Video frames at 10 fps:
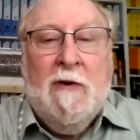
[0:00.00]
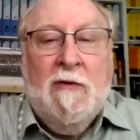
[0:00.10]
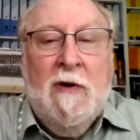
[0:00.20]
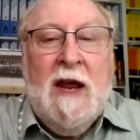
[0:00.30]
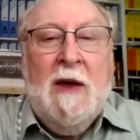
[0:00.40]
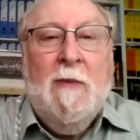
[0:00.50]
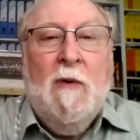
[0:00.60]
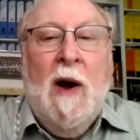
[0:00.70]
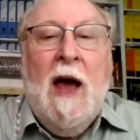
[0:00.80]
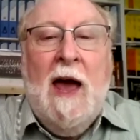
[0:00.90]
cream
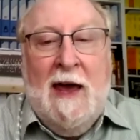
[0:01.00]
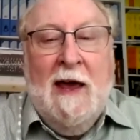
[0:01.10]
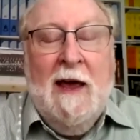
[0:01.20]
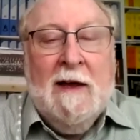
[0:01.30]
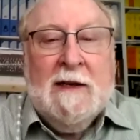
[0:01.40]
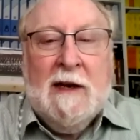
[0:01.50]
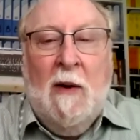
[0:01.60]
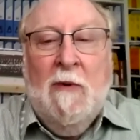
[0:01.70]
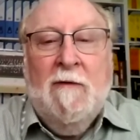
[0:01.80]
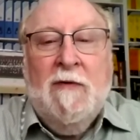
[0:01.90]
away
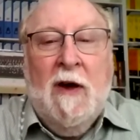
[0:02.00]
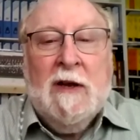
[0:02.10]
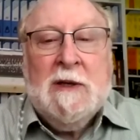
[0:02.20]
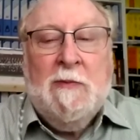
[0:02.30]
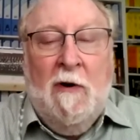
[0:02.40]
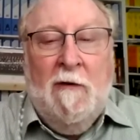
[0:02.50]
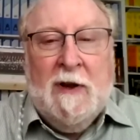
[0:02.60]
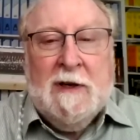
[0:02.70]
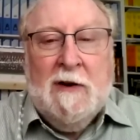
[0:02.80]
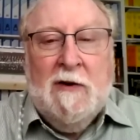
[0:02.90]
some of those
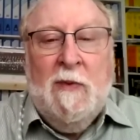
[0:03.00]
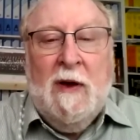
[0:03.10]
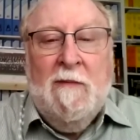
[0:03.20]
profits that have been